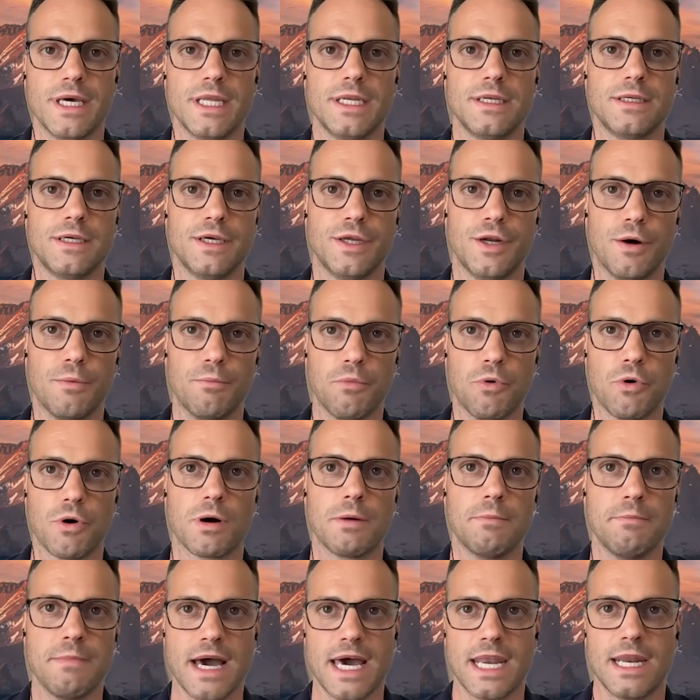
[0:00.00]
You know, more
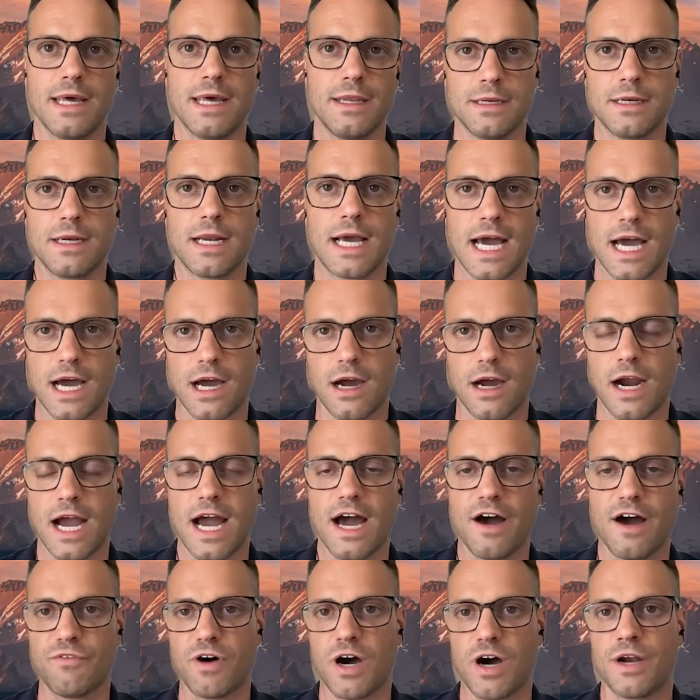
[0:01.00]
men and are have
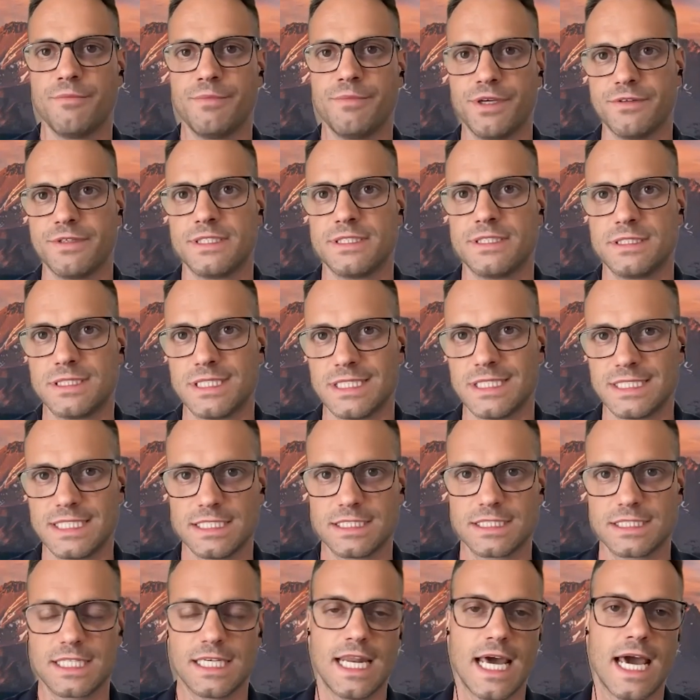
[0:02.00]
autoimmune disease
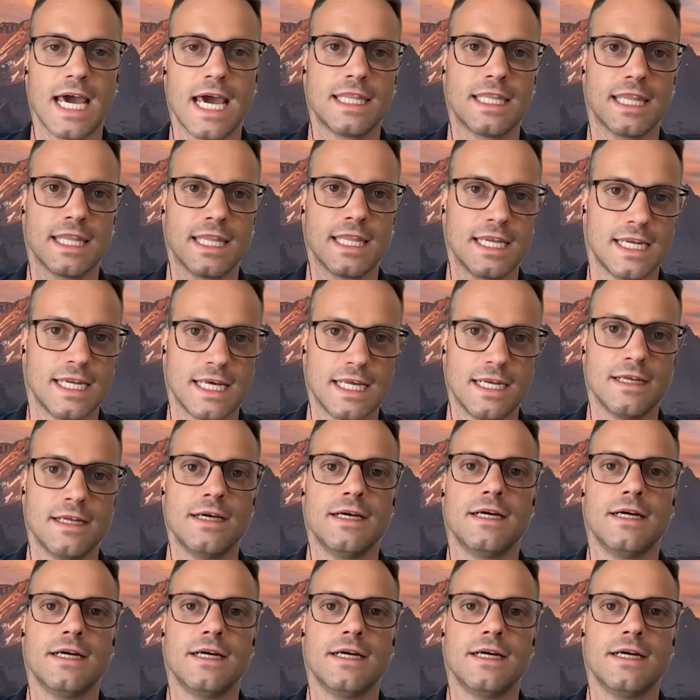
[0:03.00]
today than they did